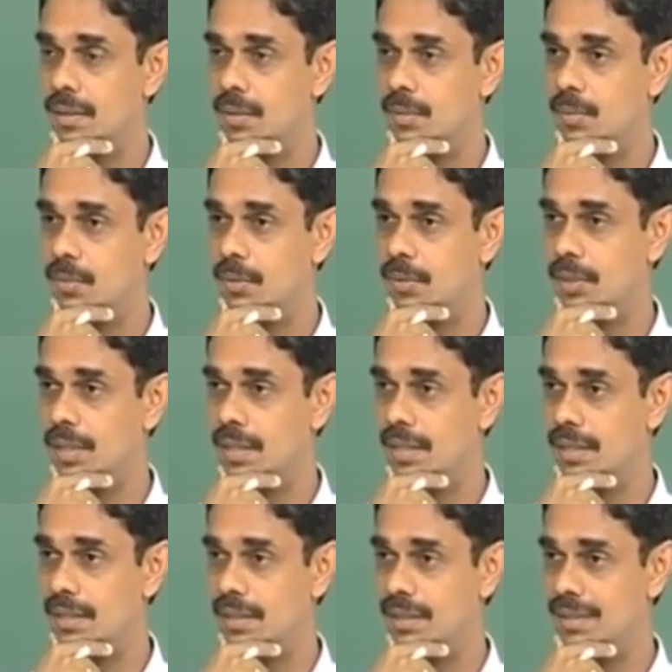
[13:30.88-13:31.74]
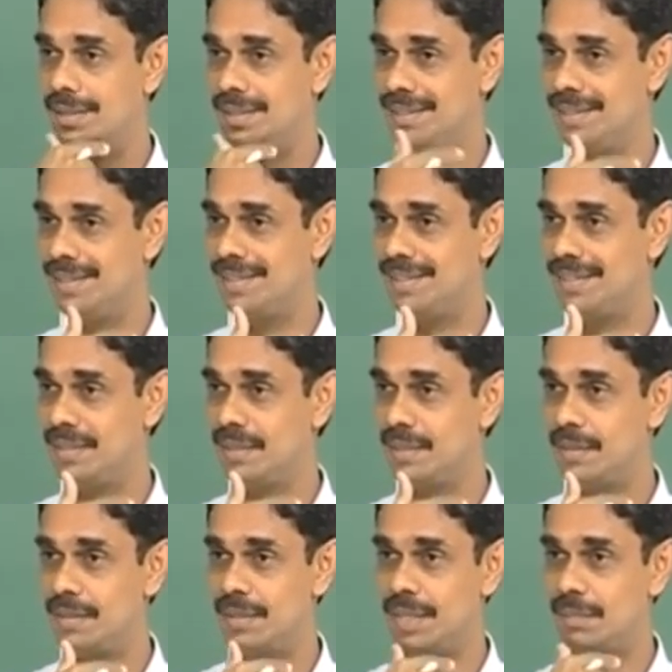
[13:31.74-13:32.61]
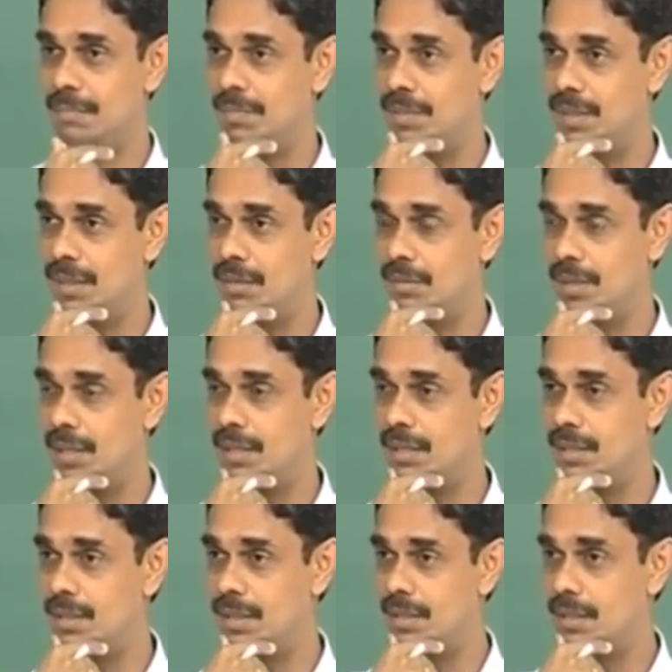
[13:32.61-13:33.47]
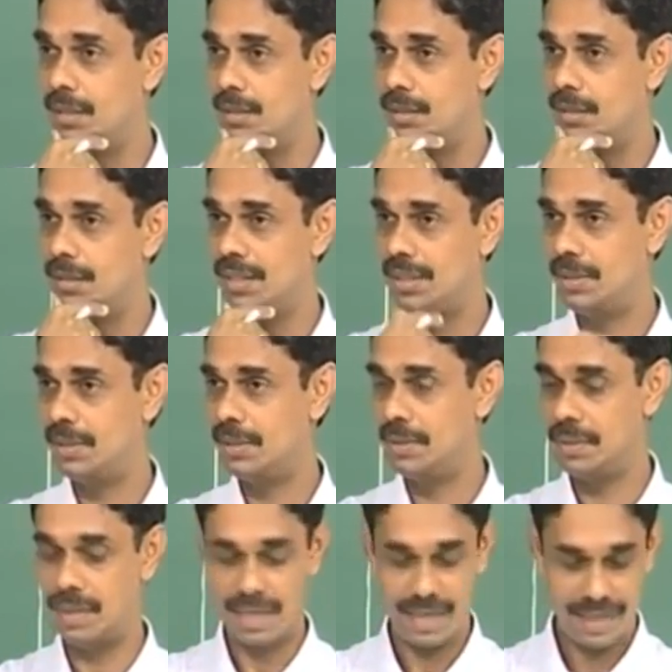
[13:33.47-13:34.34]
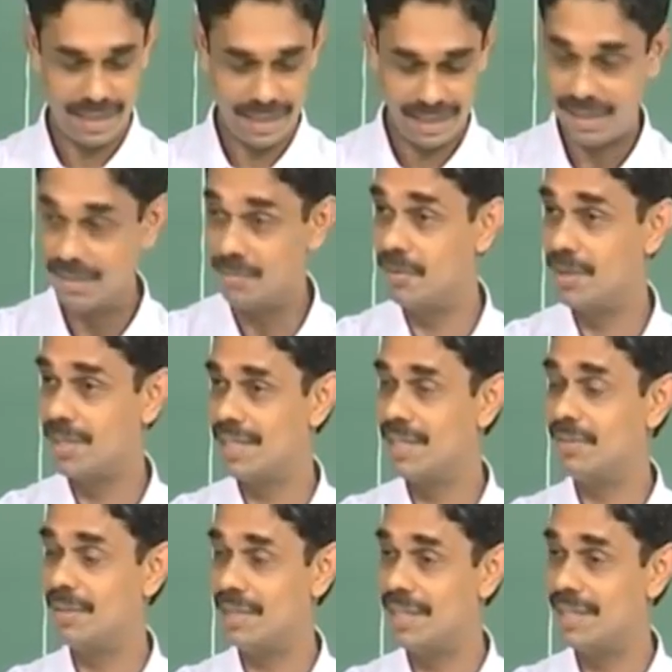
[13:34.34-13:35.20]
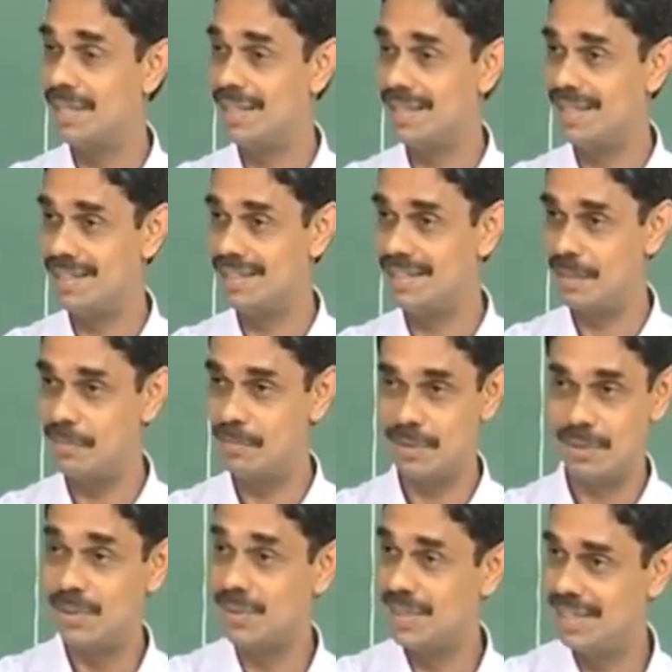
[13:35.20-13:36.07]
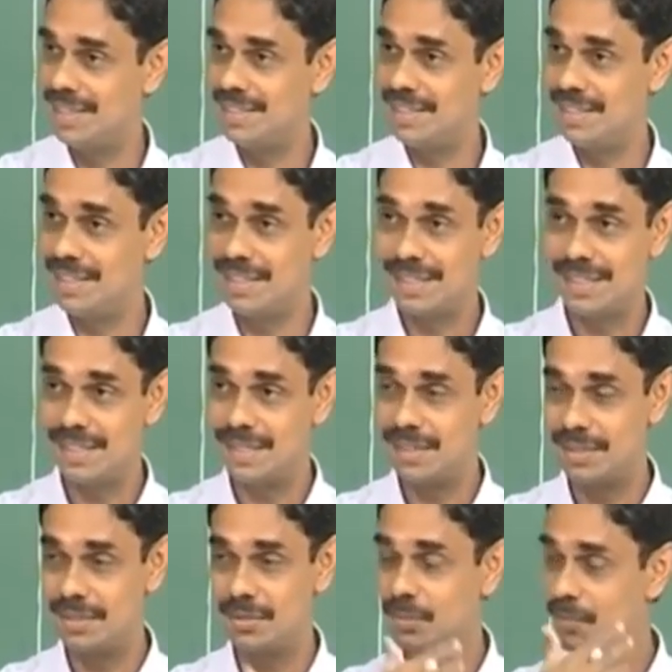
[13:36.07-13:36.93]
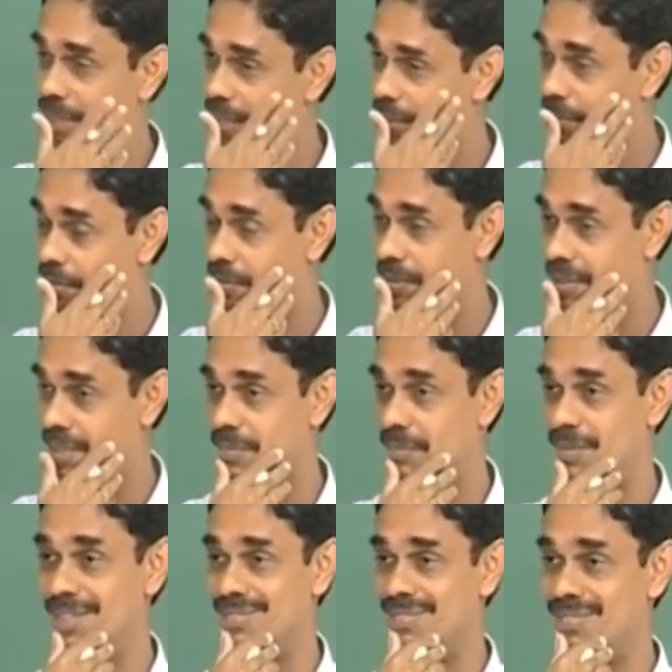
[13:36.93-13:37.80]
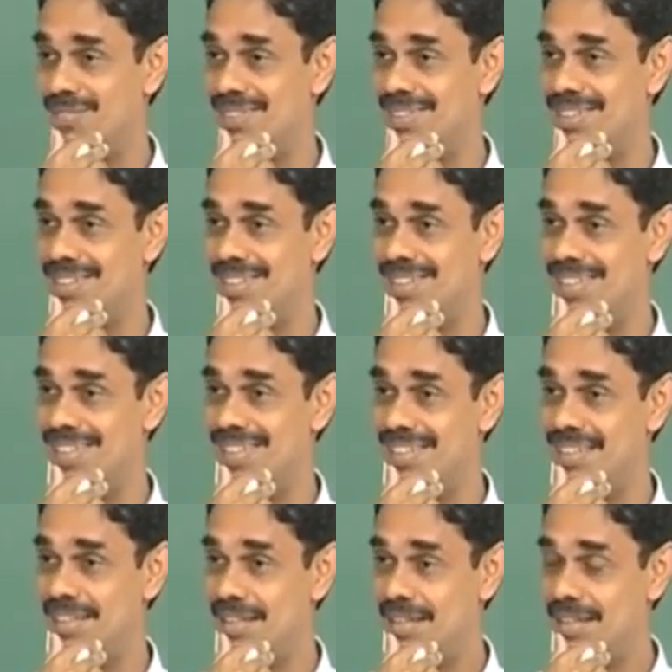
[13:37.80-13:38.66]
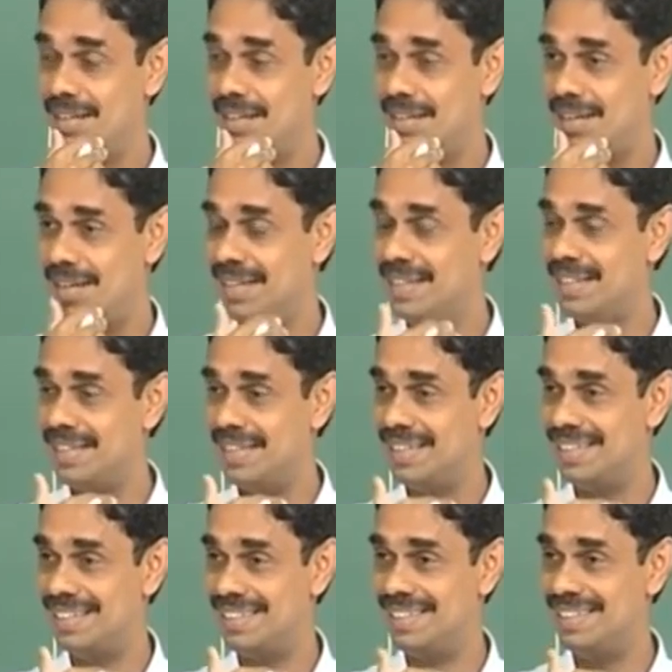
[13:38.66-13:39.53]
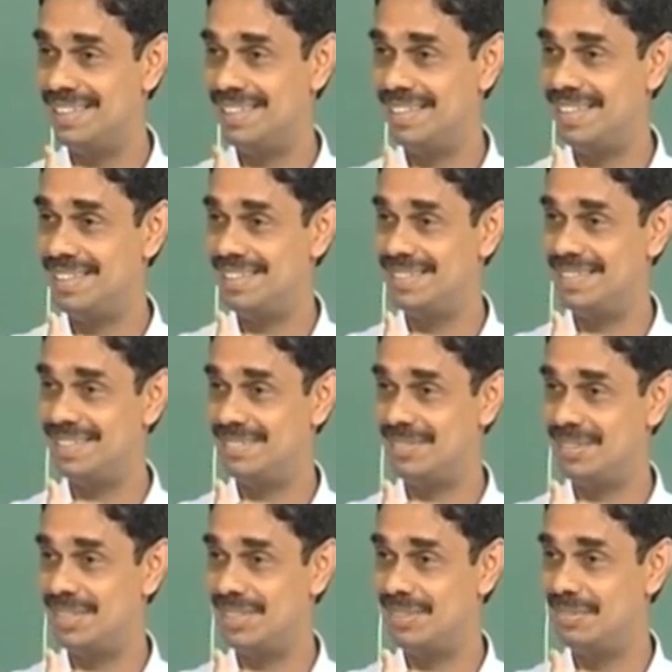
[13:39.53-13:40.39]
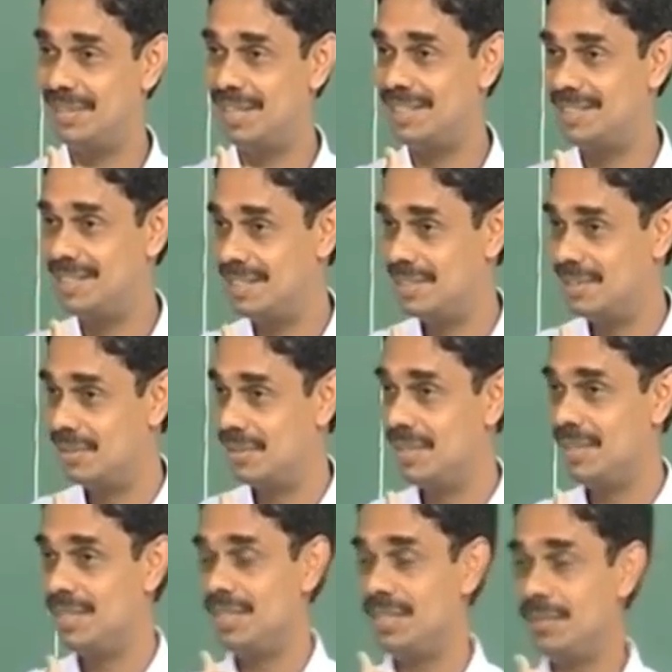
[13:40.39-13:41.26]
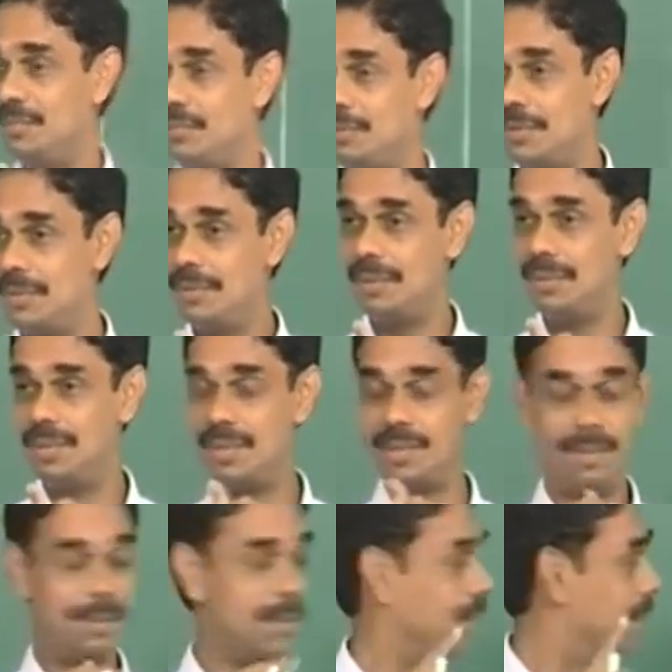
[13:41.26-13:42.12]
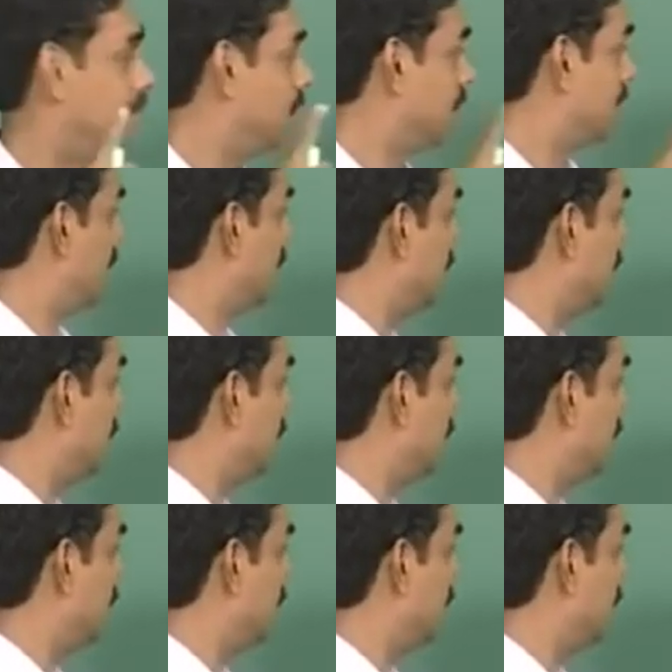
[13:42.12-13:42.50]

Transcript: would you get same equation. So I worked out the example quickly just 2 minutes before coming uh, here and I did not get any answer which is fancy. So, if you uh, look